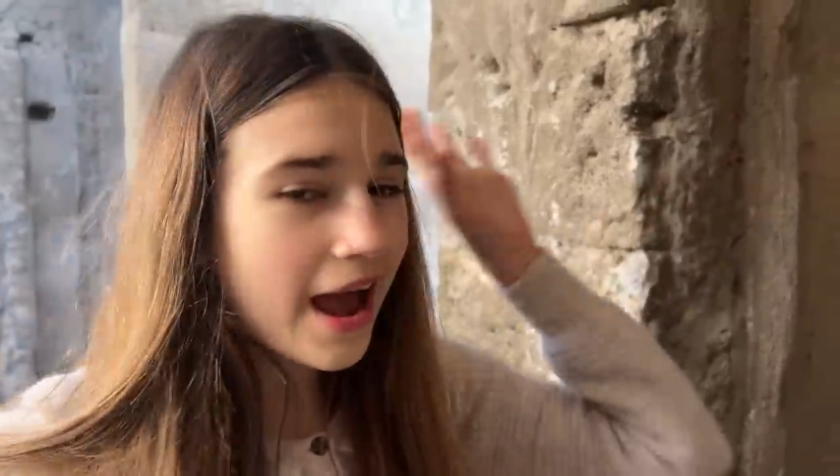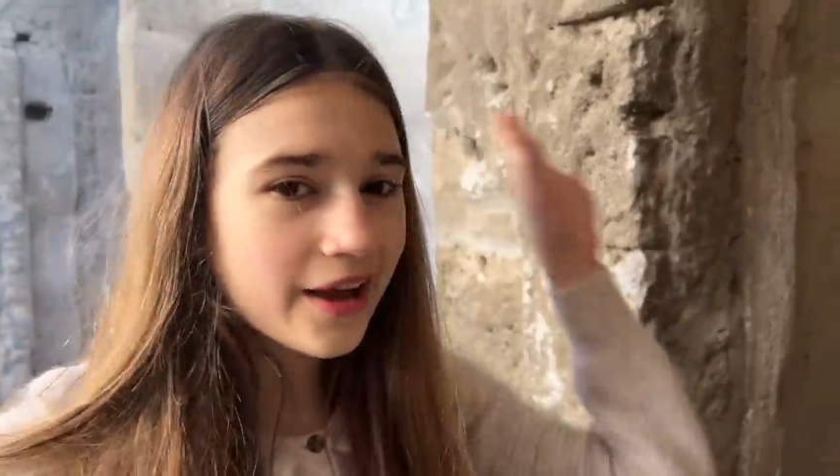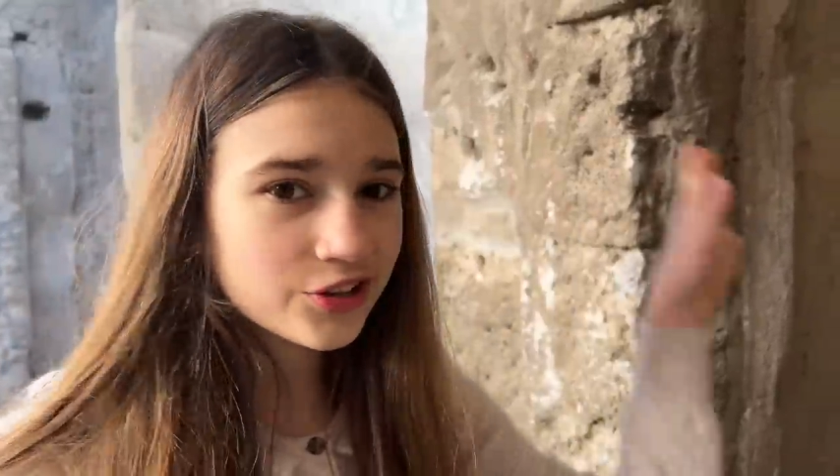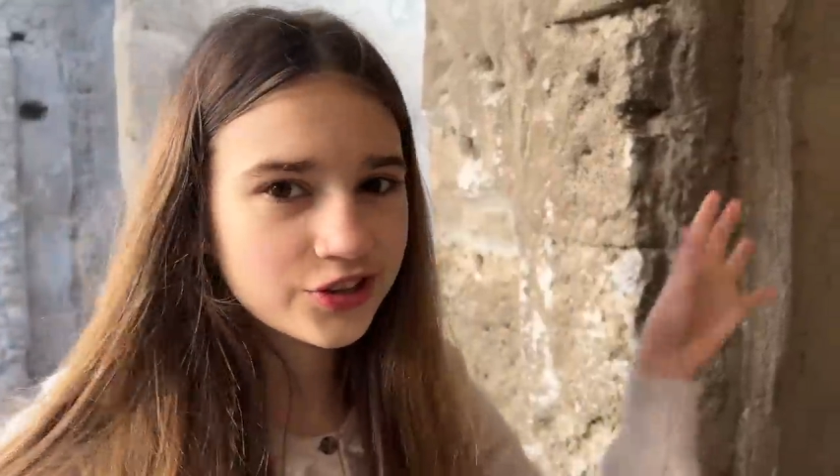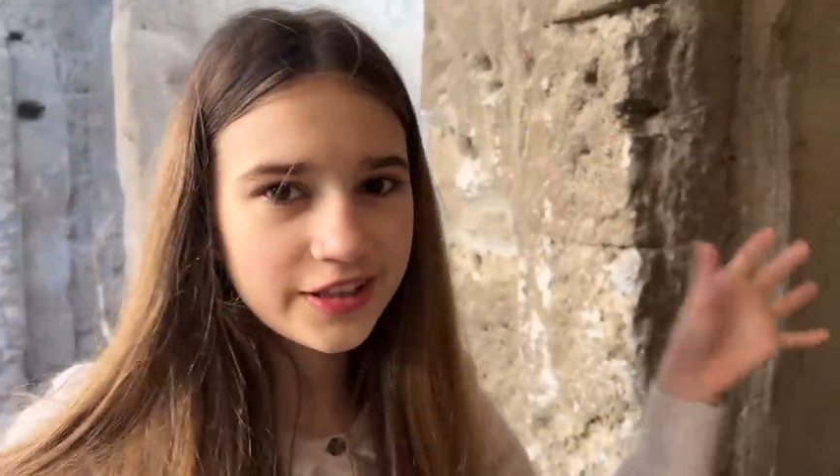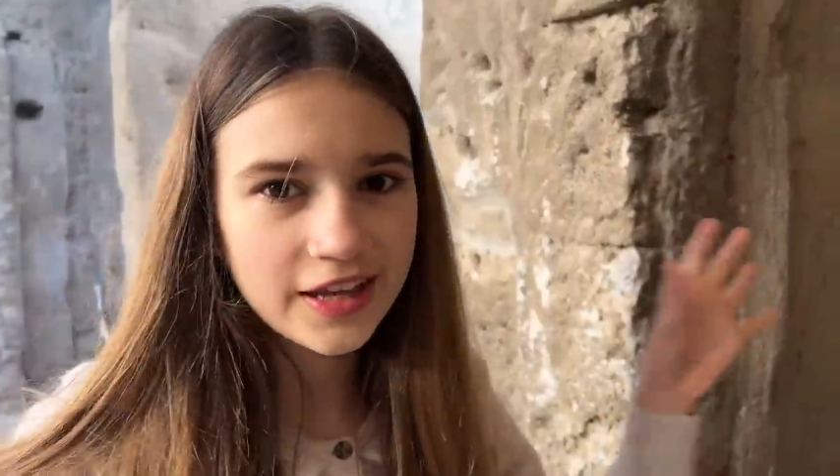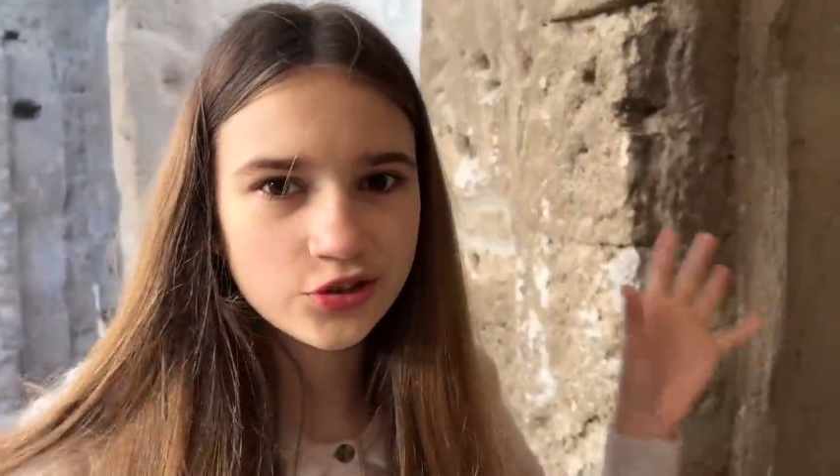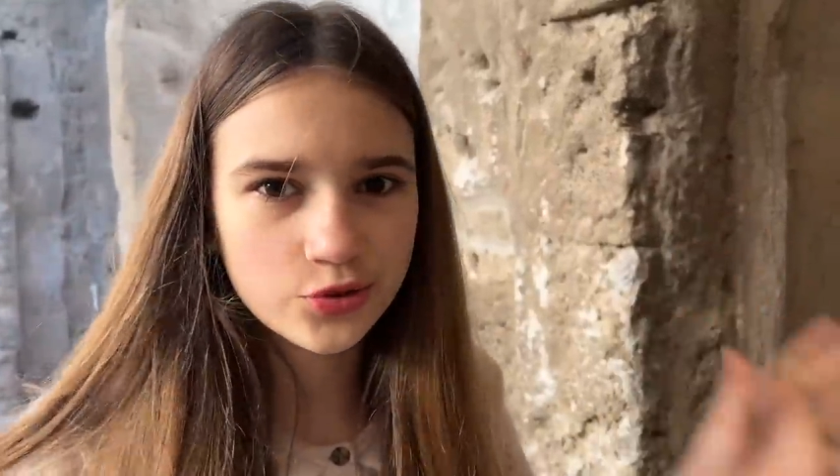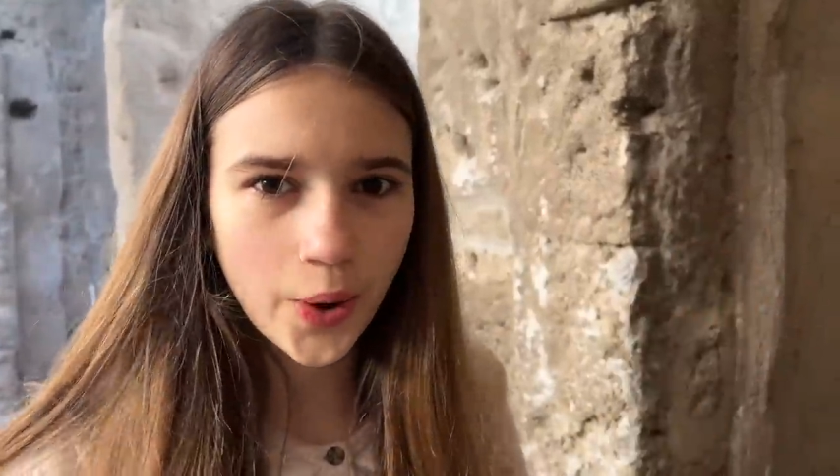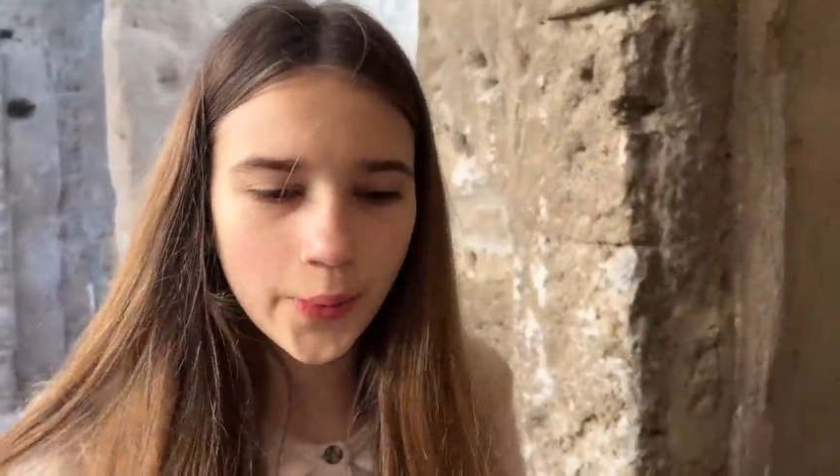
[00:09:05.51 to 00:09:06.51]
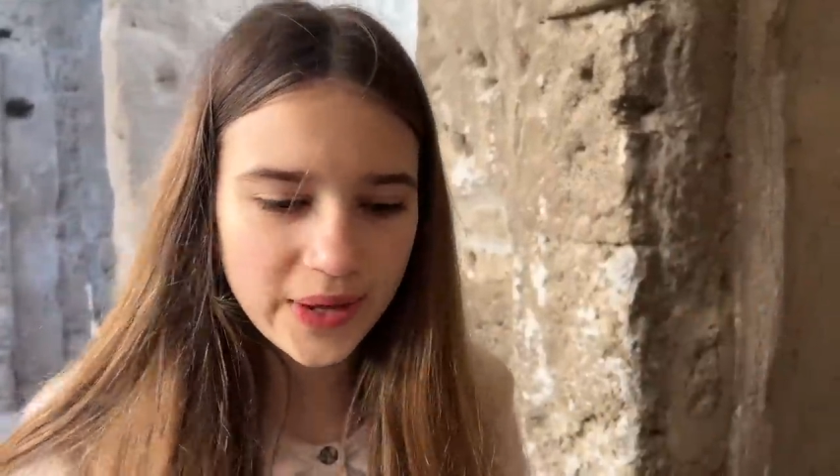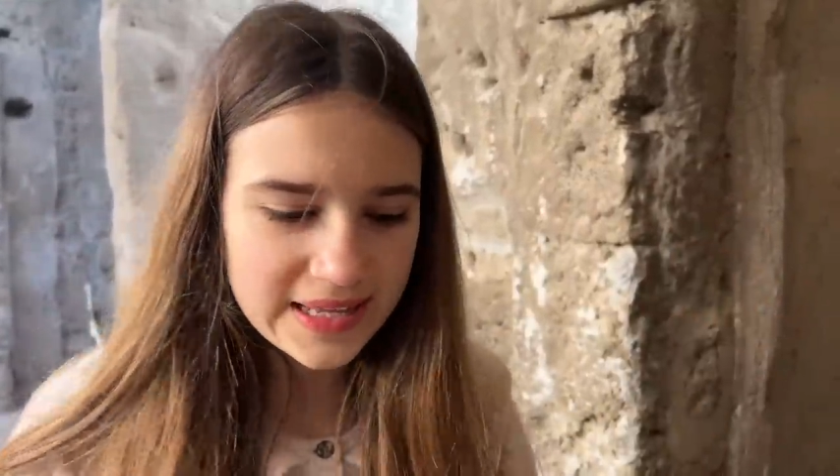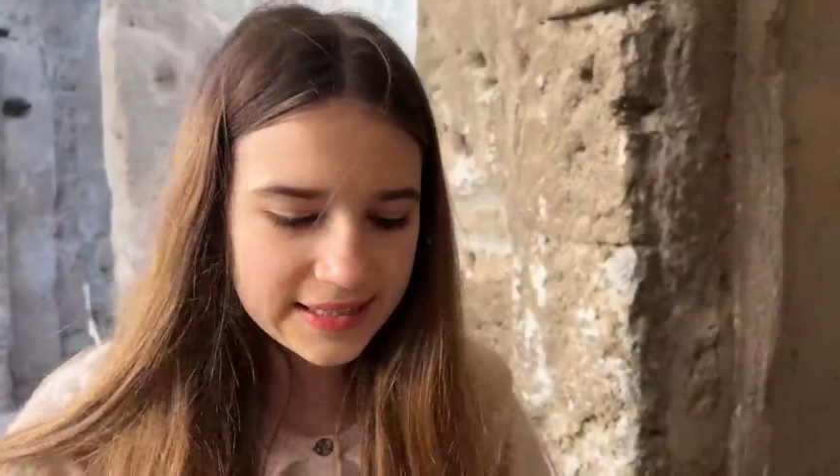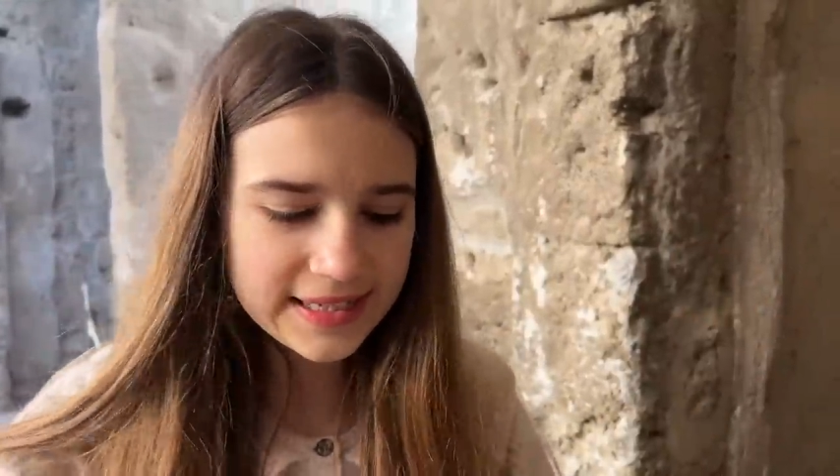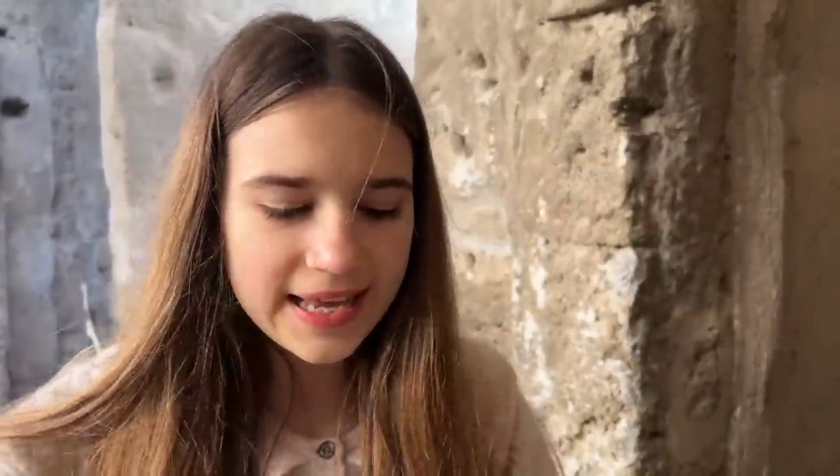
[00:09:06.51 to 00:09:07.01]
actually like
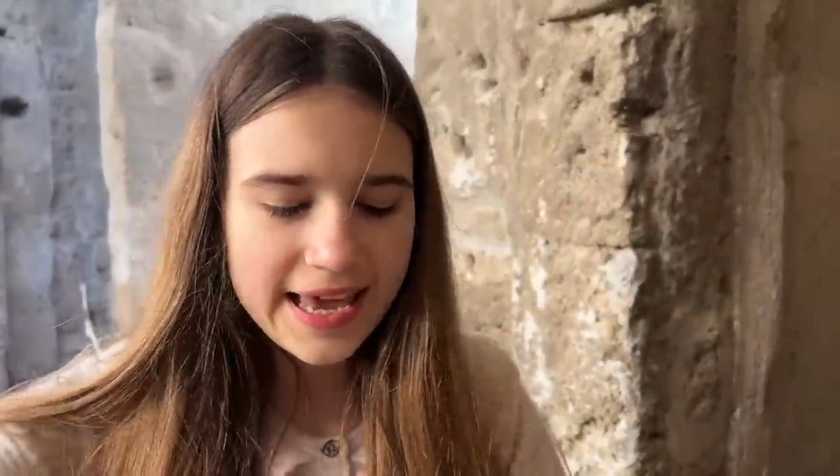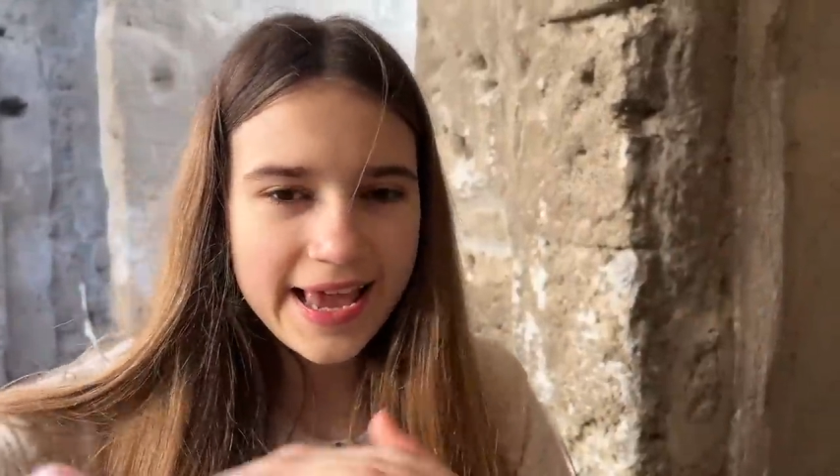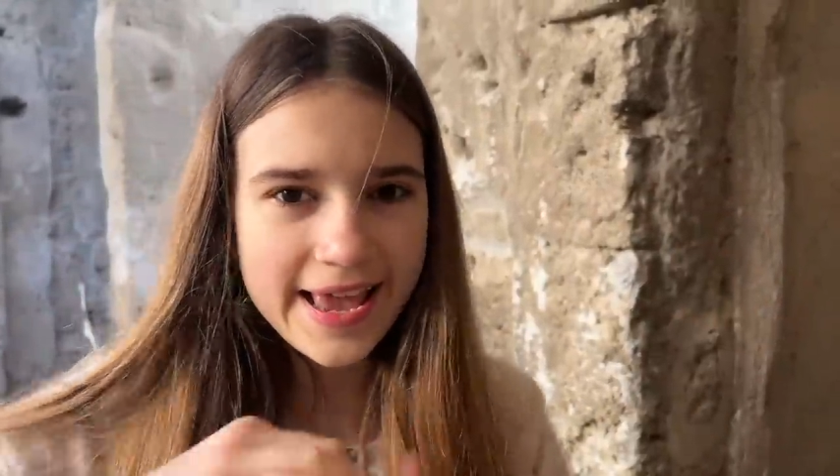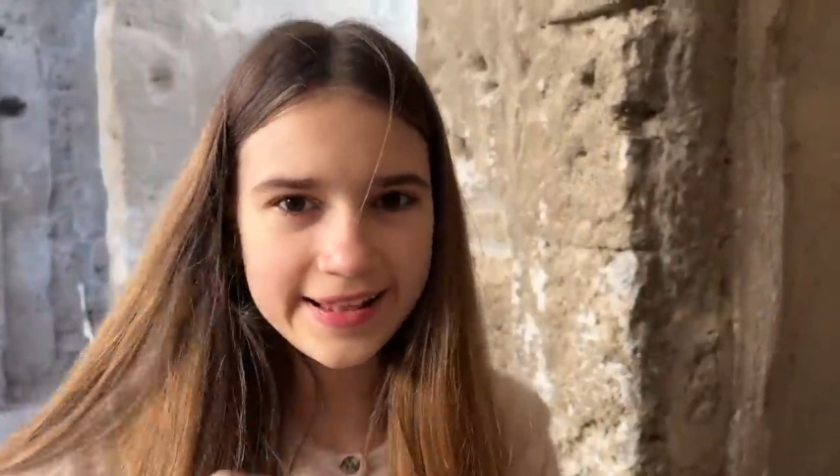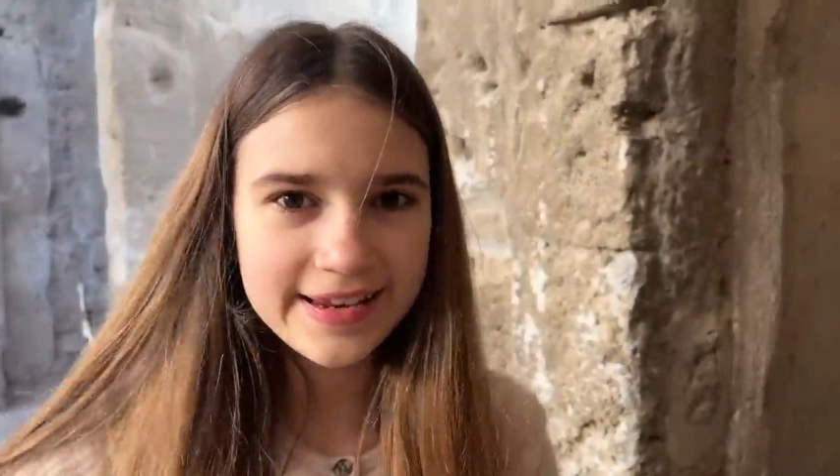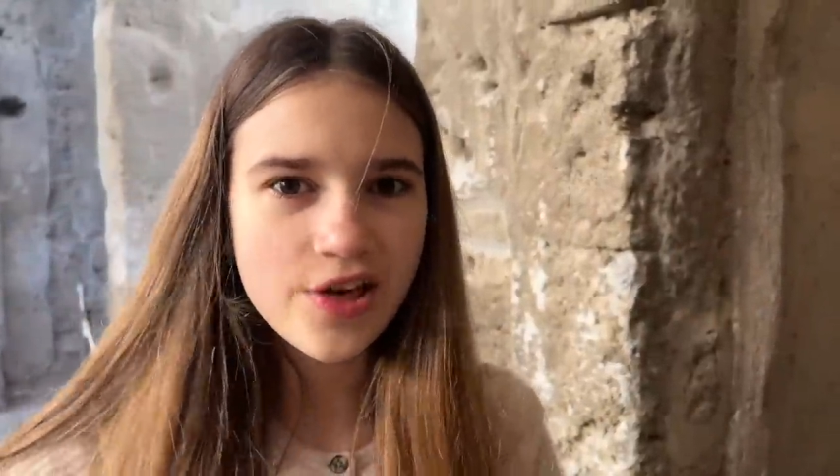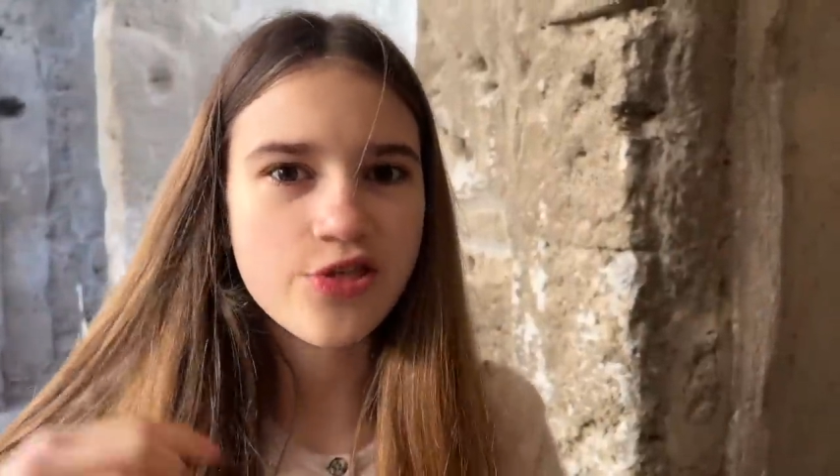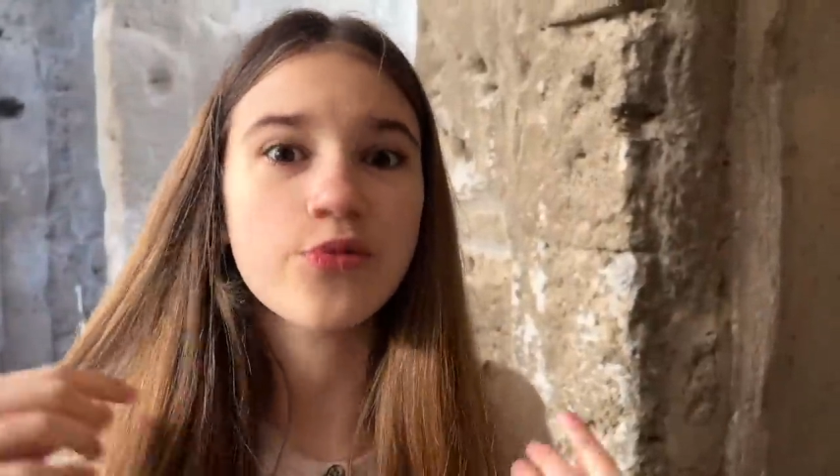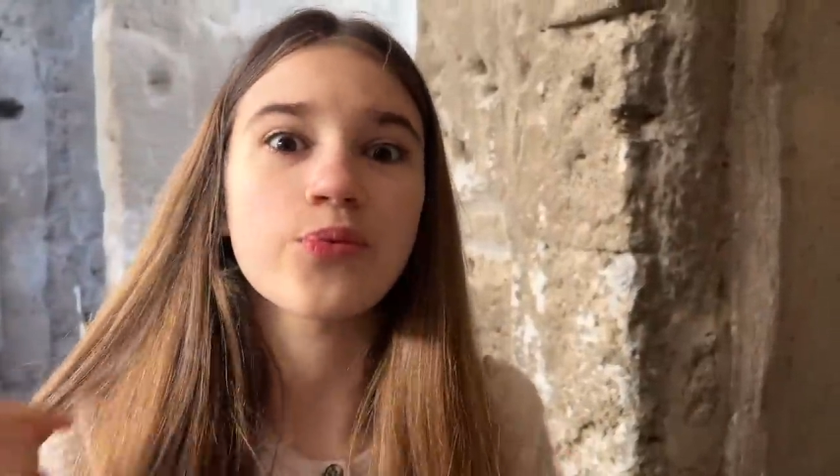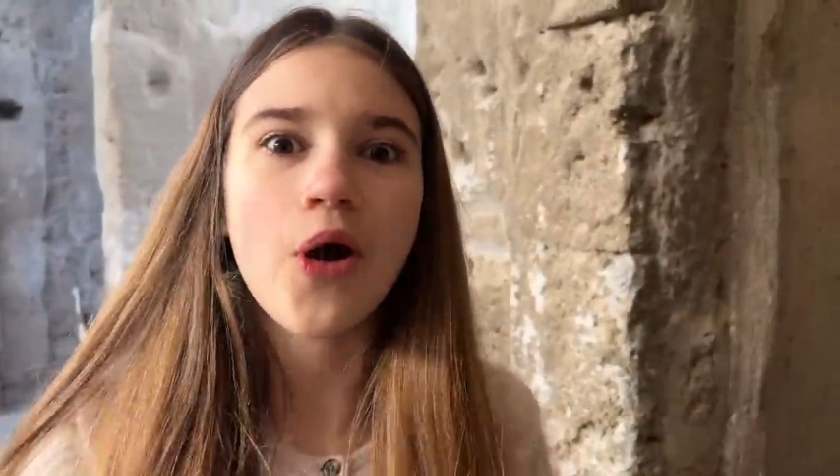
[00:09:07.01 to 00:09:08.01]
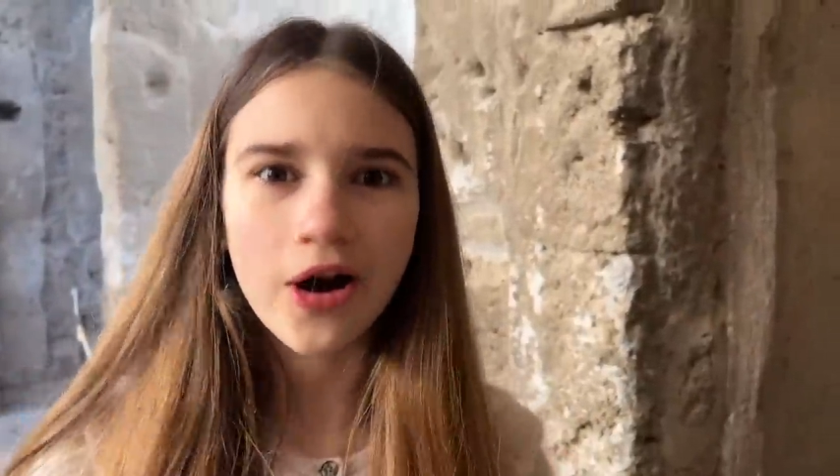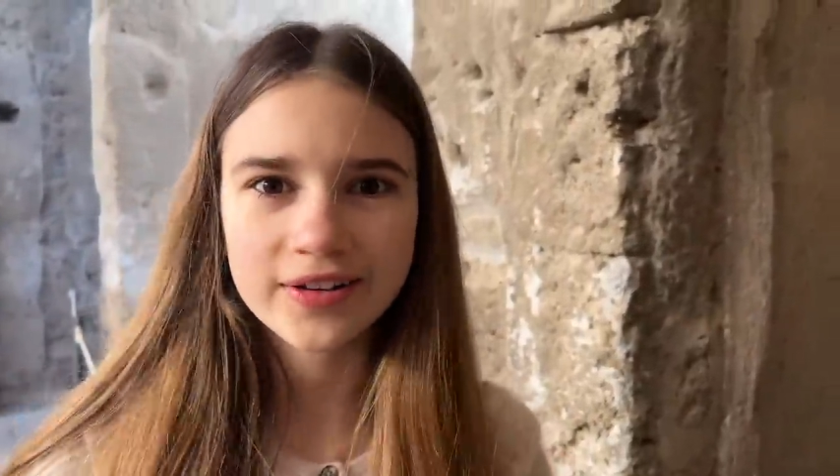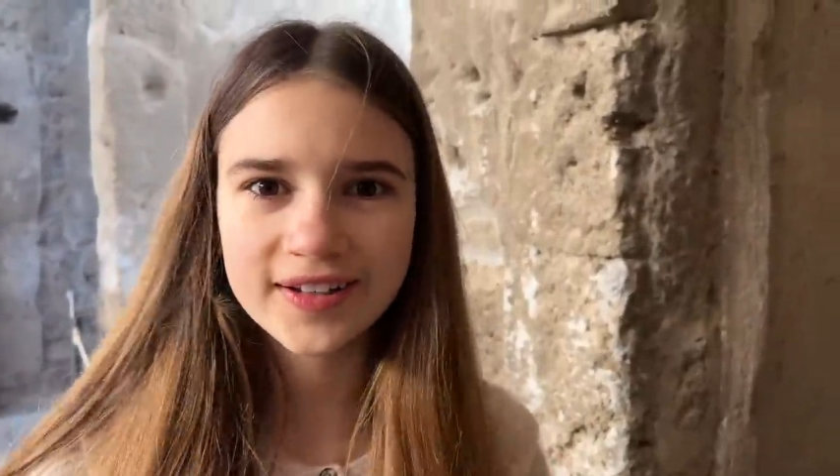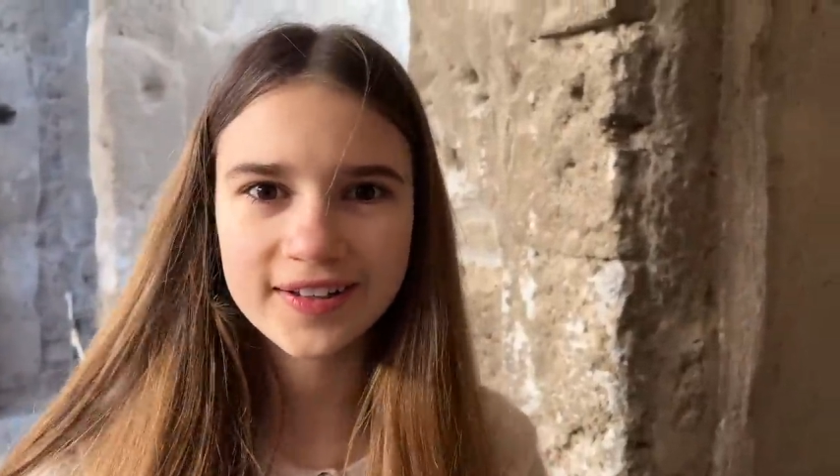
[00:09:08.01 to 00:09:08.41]
drawings in the rock.